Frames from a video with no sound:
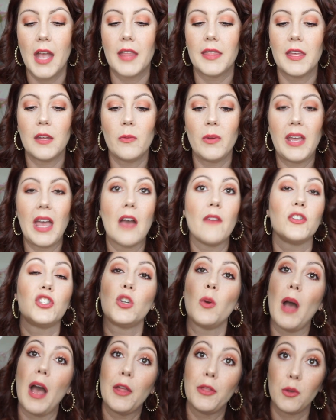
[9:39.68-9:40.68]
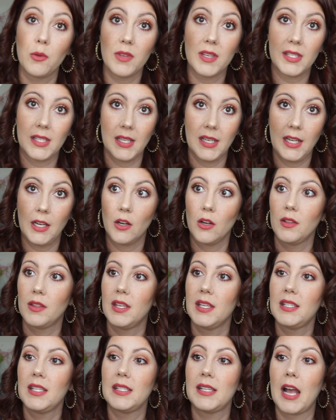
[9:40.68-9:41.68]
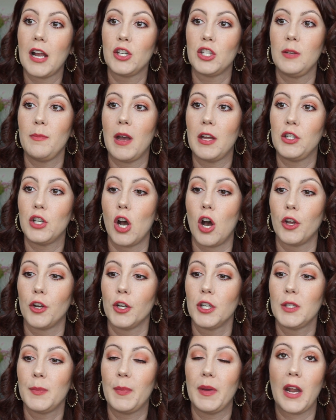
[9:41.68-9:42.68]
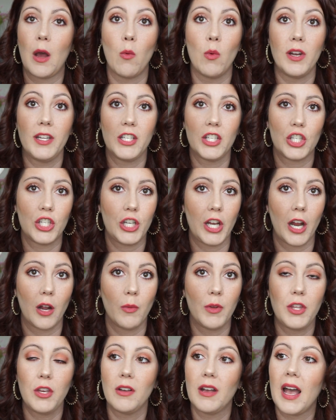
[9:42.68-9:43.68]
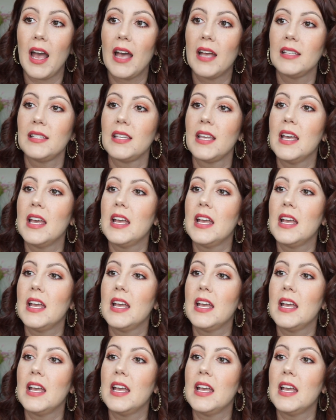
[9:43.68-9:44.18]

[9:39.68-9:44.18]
Then we have, so I threw this in here. This is actually my daughter's, but I wanted to share it with you guys.